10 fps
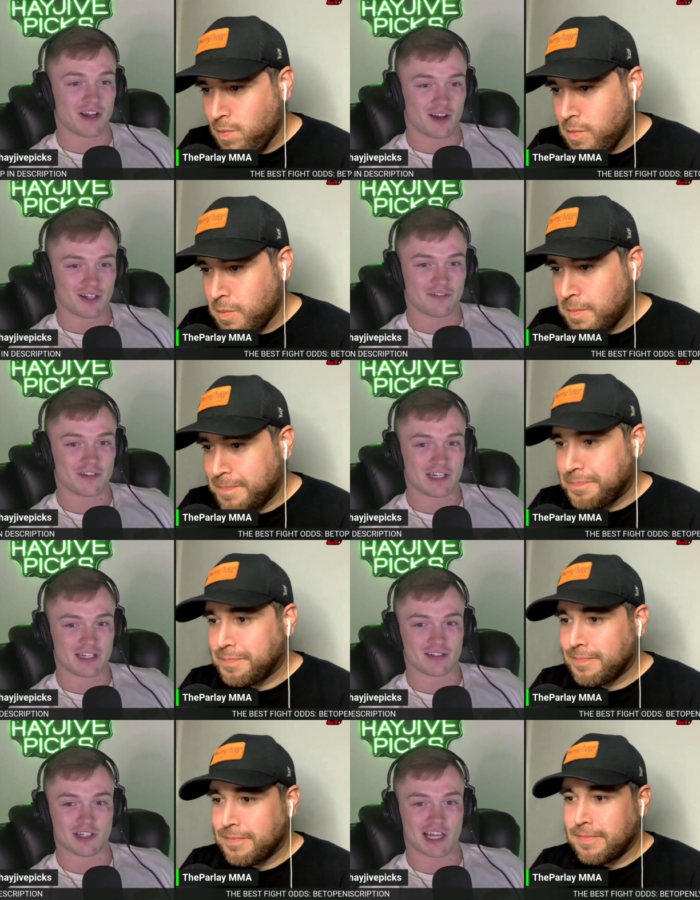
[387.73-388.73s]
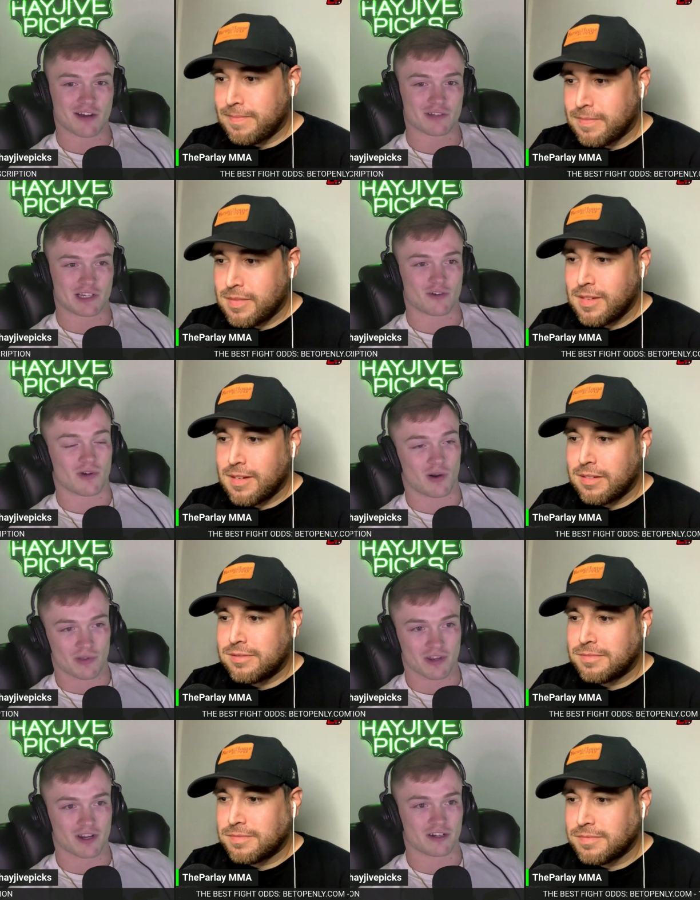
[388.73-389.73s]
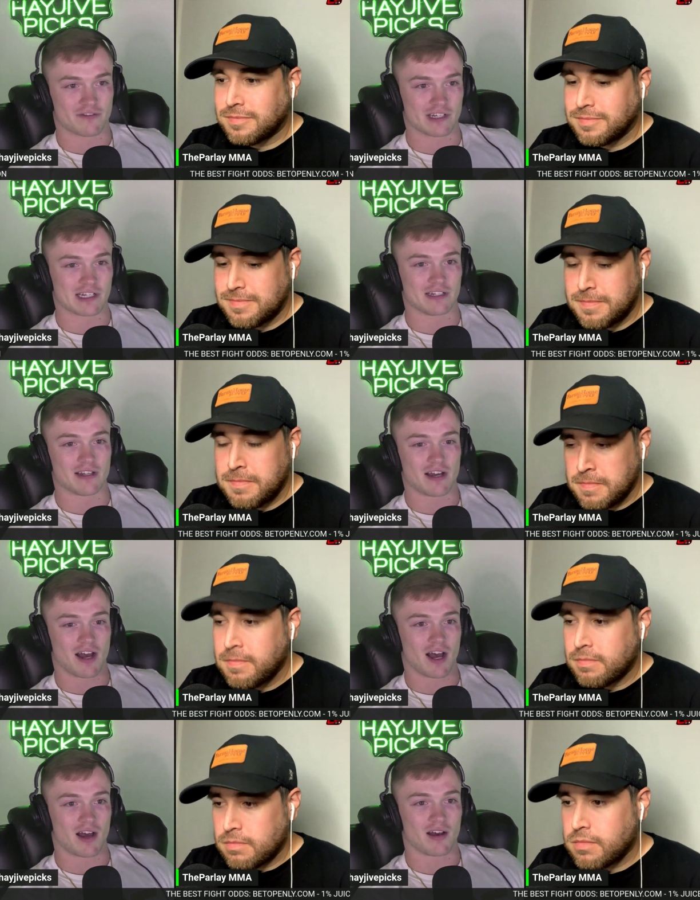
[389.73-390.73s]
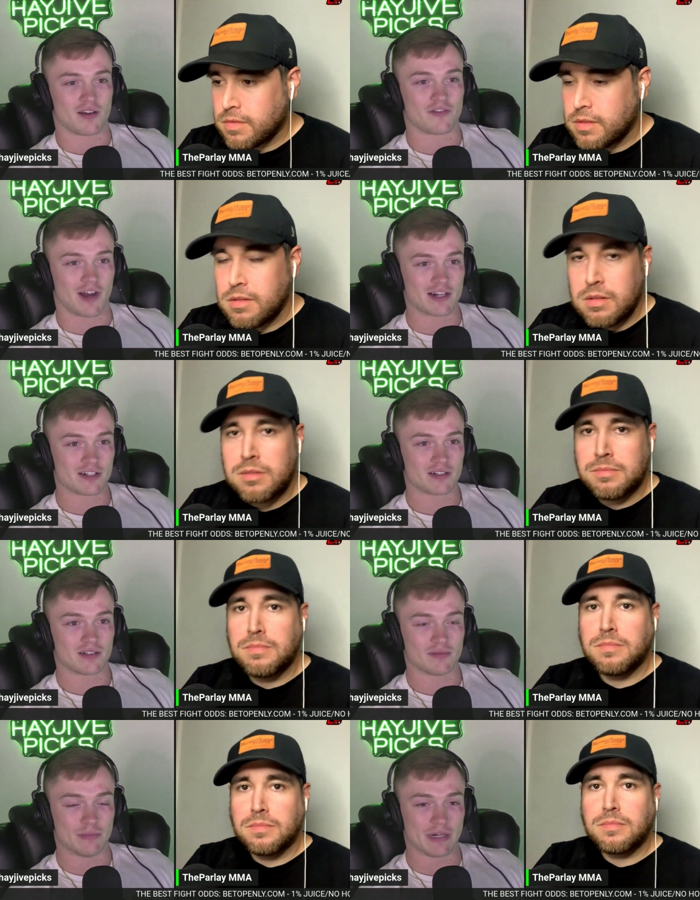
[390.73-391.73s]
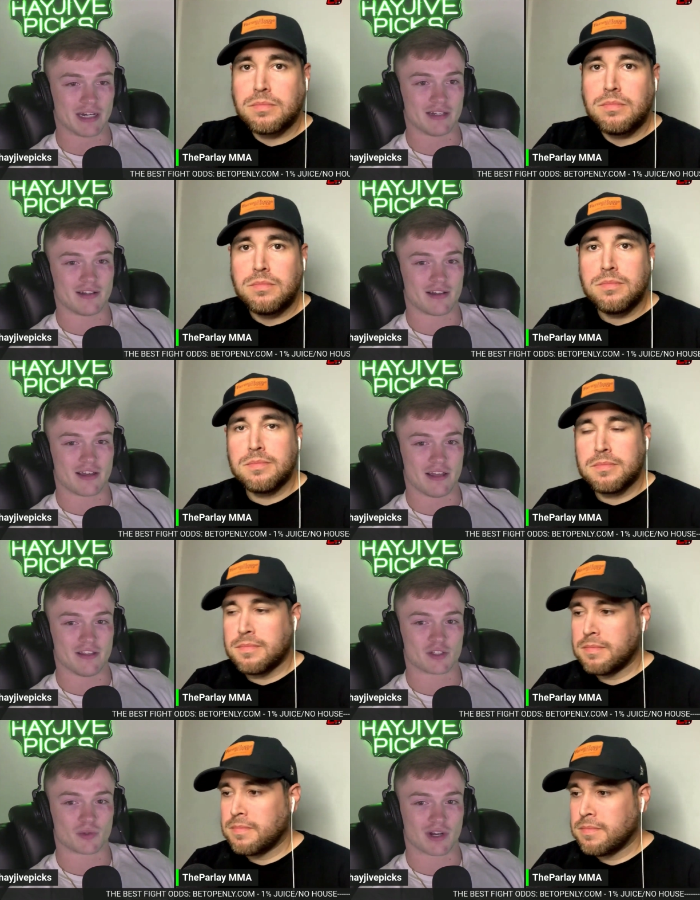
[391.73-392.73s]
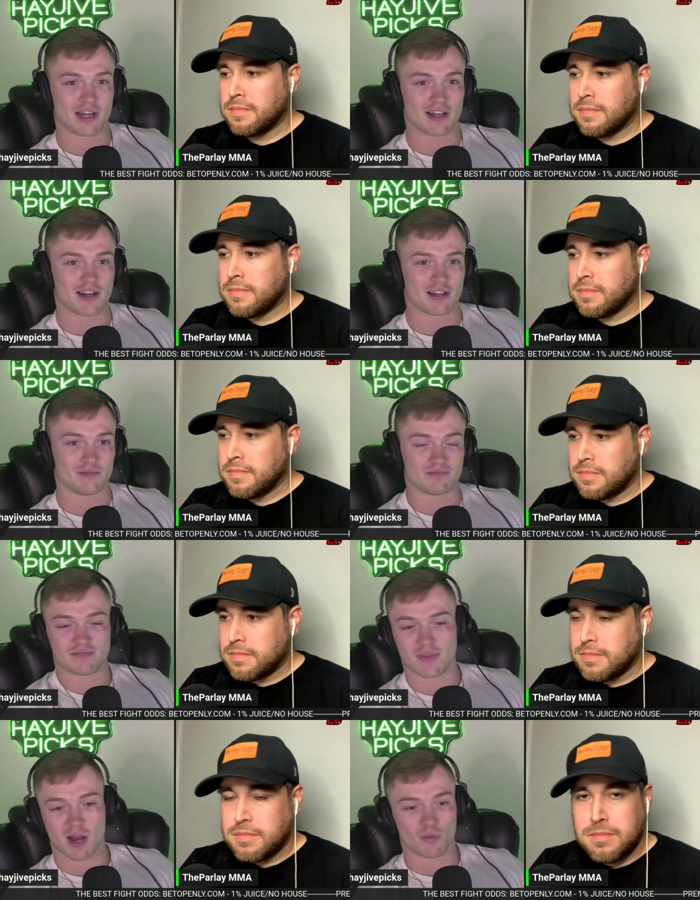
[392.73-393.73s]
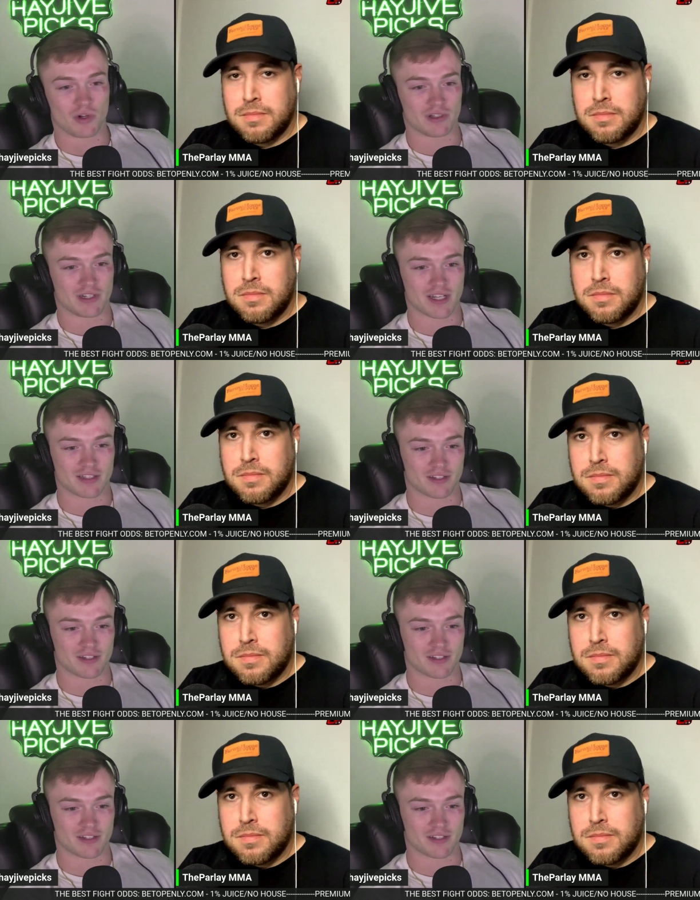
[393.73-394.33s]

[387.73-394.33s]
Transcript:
Speaker 1: undefeated, you can't really go wrong with an undefeated uh, fighter, but in this one I, I I'm willing to take the